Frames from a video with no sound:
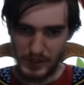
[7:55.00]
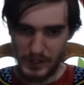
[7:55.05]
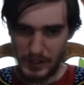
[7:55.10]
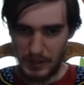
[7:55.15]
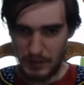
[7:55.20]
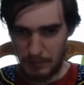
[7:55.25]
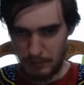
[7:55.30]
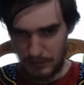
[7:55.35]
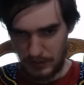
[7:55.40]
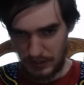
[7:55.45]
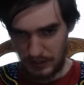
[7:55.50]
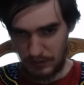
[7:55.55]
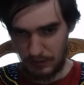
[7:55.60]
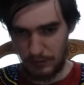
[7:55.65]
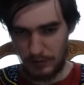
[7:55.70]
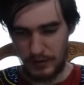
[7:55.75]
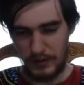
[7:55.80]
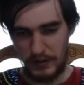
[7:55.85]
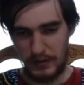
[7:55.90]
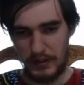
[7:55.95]
But
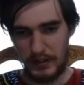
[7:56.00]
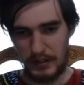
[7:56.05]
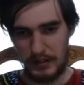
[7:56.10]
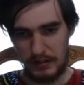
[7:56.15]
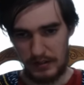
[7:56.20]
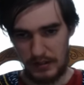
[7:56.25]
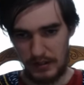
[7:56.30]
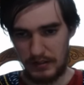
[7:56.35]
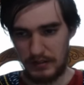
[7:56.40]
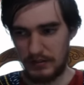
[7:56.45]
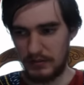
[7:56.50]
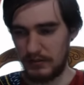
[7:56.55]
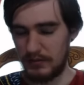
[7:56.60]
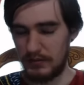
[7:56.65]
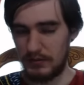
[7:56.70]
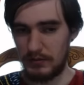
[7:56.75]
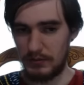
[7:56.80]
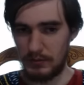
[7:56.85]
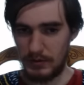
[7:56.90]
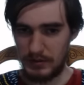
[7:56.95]

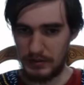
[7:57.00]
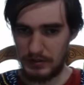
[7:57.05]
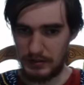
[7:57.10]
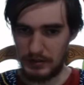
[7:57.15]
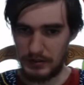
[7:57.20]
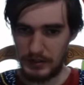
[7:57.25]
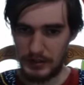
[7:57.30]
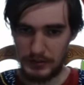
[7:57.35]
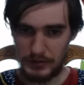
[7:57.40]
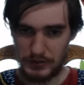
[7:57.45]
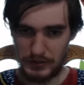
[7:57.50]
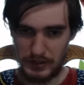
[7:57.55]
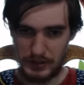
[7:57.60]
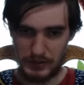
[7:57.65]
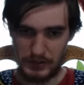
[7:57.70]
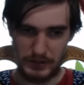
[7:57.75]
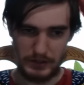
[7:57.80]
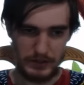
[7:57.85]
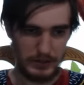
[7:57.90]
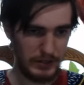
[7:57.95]
one
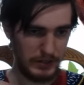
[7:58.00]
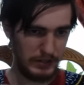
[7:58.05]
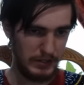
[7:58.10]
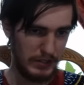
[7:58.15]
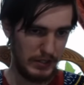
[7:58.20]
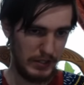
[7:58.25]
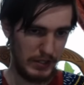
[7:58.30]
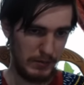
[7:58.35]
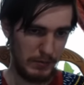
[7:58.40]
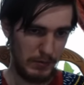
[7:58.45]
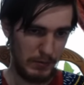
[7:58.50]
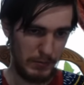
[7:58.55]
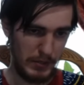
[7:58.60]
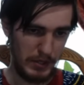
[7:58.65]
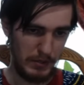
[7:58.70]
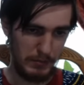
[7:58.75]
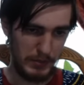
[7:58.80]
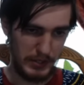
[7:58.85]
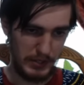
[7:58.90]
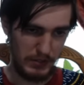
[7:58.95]
interesting thing that came about
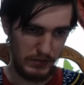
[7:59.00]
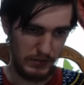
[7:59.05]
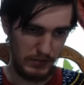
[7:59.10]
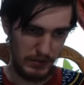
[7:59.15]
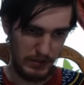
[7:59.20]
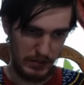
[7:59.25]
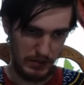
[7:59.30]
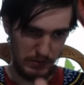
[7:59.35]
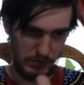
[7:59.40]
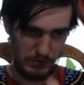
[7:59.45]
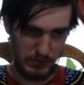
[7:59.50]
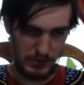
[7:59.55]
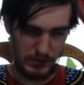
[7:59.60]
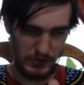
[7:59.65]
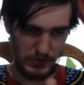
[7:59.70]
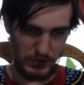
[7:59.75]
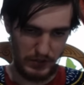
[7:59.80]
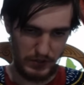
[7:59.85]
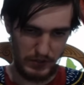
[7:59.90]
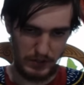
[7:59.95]
because of that
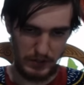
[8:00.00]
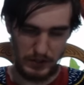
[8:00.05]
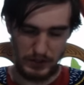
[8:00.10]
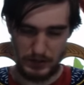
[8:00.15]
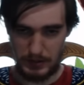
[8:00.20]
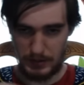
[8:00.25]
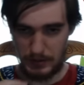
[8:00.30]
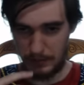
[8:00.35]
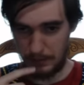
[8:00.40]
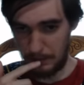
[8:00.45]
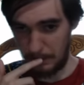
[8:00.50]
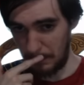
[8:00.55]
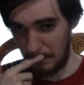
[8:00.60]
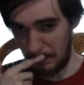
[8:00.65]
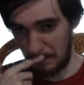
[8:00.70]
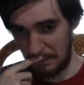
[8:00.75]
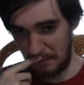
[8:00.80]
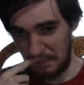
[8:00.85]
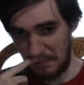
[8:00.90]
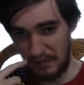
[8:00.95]
was the
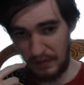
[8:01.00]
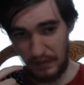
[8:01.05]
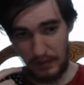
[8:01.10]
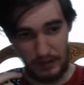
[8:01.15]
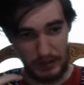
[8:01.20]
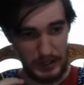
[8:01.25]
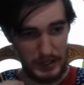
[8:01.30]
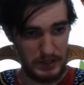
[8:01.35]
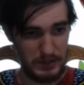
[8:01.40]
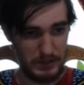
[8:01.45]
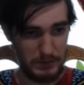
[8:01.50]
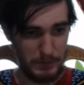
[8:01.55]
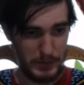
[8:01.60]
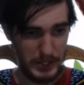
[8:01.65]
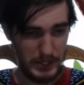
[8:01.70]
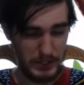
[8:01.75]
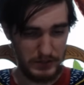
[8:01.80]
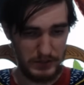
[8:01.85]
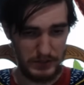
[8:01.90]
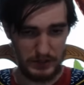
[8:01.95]
kind of
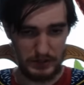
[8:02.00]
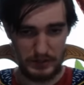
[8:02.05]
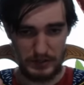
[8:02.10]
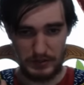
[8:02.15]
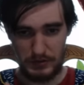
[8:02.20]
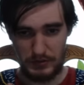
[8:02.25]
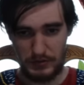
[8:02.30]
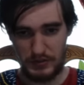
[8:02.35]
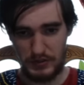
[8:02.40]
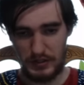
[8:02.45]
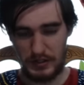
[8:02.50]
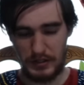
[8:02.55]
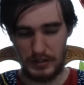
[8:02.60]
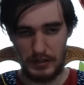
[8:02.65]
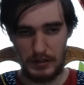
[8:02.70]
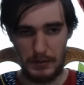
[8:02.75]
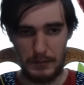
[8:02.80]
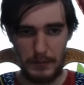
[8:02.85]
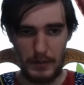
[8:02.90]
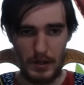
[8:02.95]
painting that you see here.
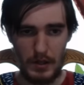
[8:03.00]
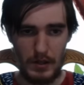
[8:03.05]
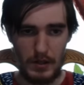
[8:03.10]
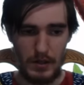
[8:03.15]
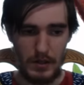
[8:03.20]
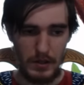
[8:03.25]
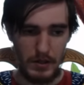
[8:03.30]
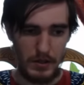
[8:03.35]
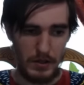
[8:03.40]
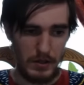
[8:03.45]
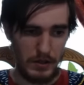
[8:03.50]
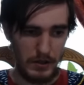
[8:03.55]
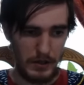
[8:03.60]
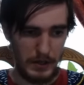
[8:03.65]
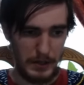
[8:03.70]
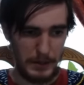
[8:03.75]
Alright,